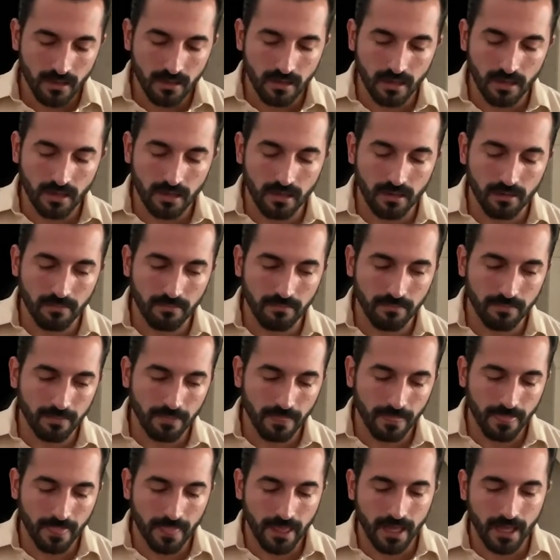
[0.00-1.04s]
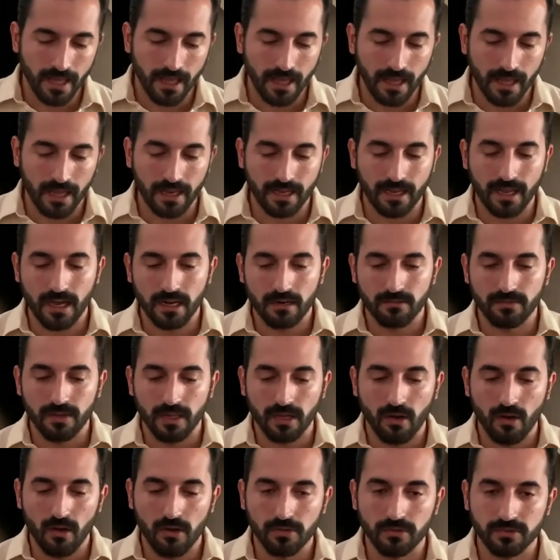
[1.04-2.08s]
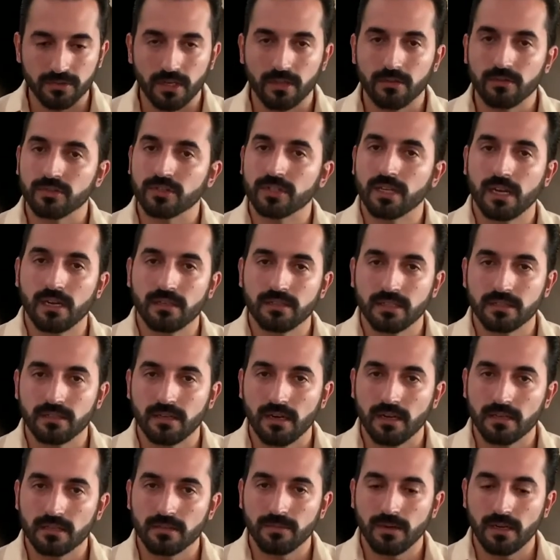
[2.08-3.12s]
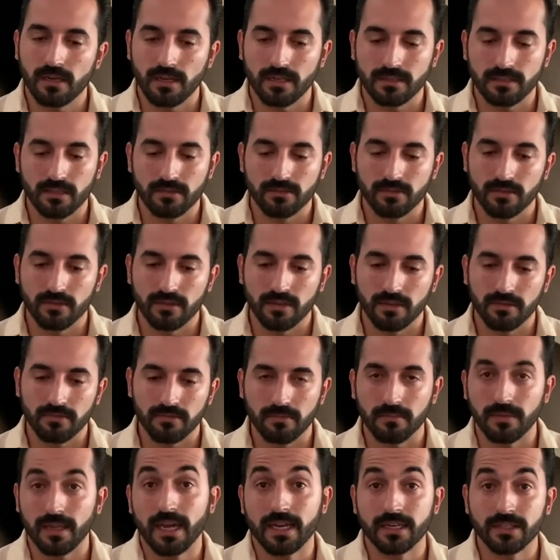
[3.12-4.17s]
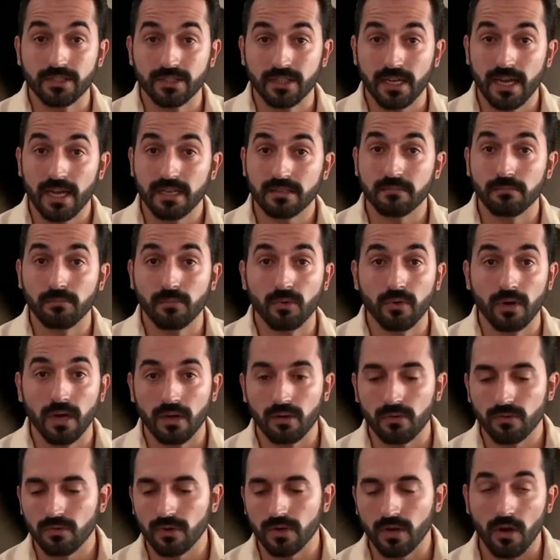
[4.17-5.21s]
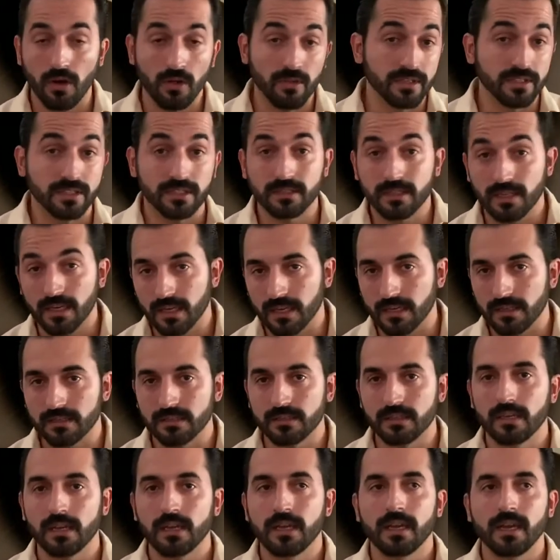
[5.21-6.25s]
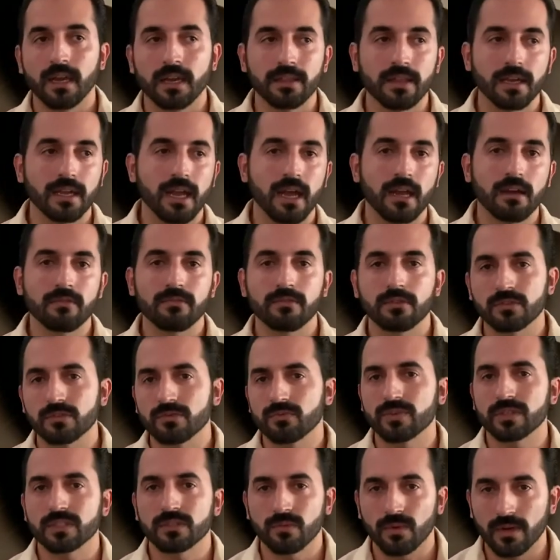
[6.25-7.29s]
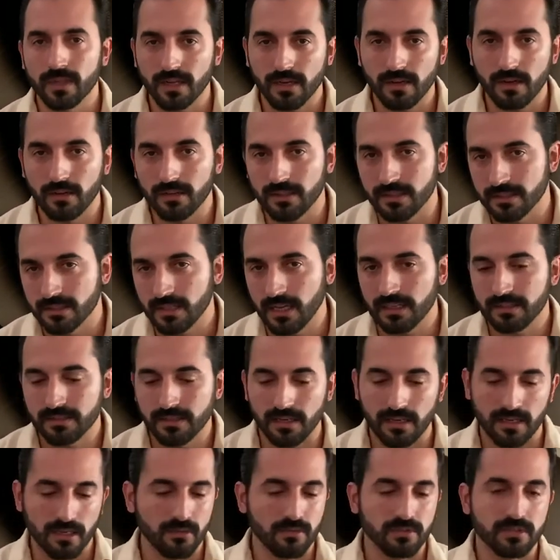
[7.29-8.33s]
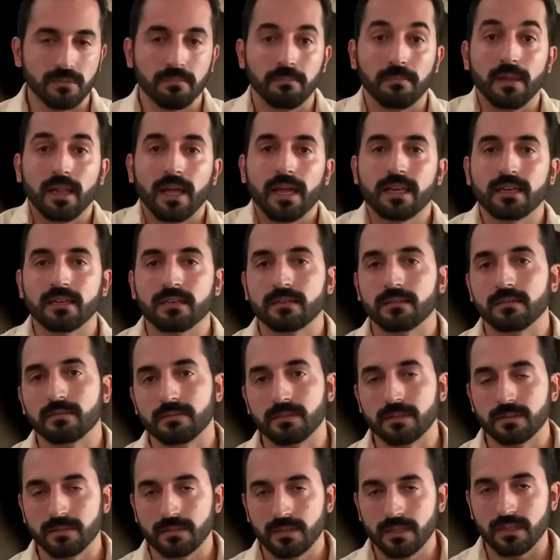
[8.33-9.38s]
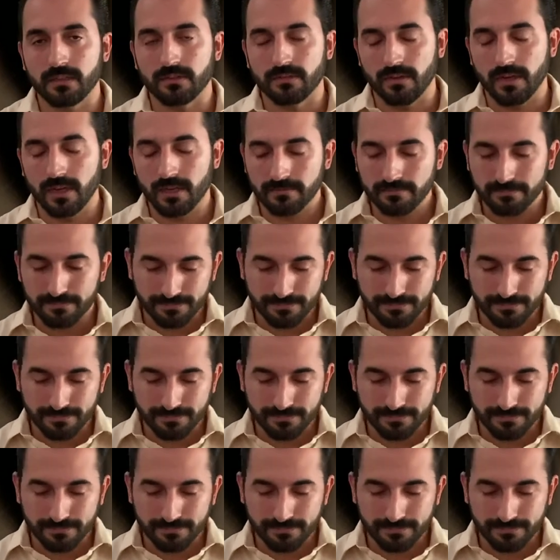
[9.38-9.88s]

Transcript: And kind of like all those other styles I talked about, like they took things from Latin jazz and boogaloo and all these things, and they kind of, there's a reason why they call it salsa, like it was a blend of these things, right?